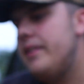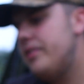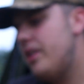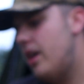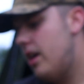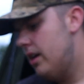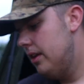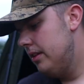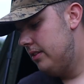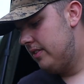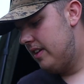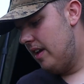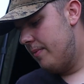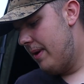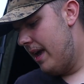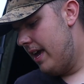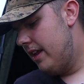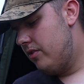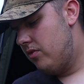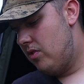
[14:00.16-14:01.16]
it's hard to get
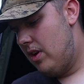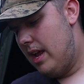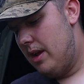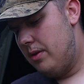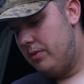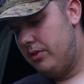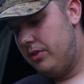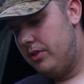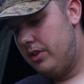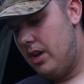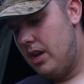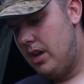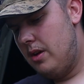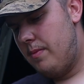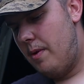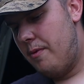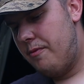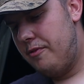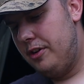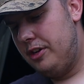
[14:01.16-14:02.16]
my head around.
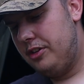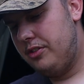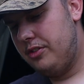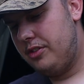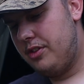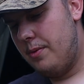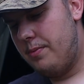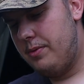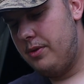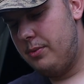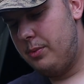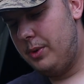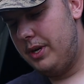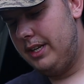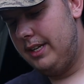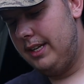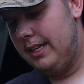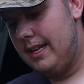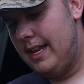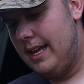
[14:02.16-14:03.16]
I've fished a couple of
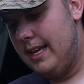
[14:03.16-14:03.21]
weedy